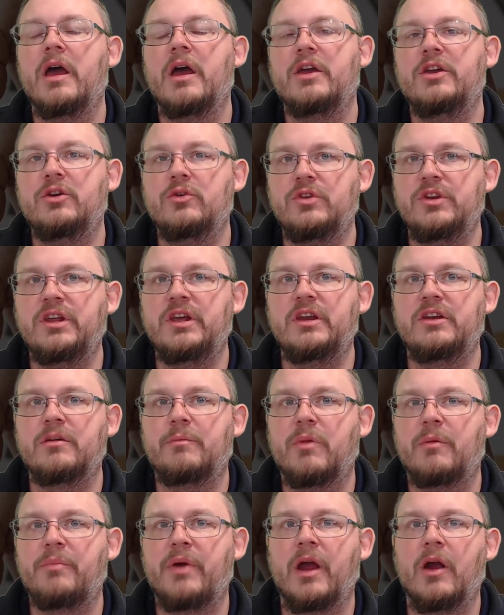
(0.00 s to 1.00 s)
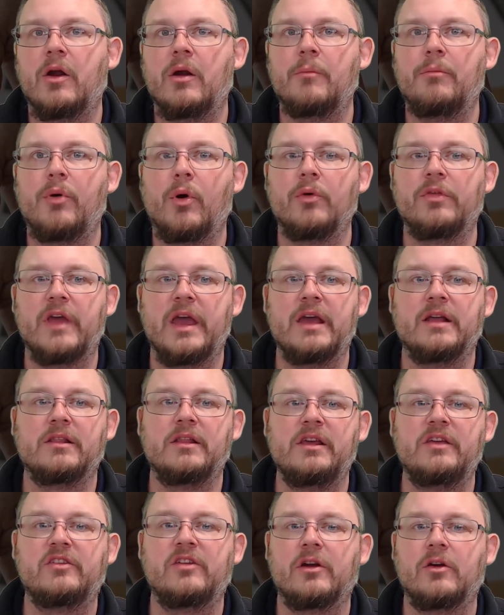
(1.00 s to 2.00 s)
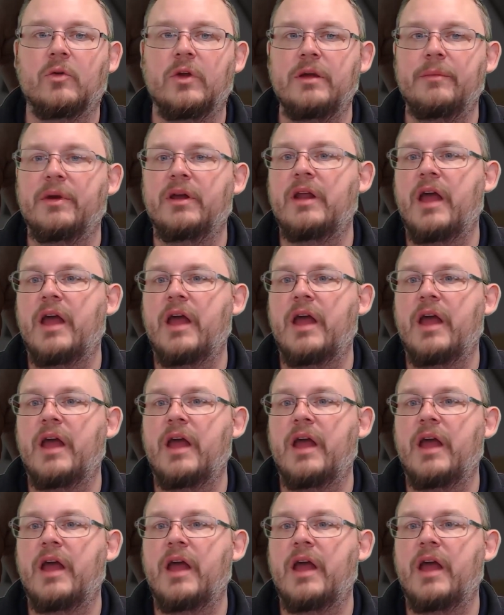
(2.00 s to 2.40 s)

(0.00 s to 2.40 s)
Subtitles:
you need to prepare both a lease agreement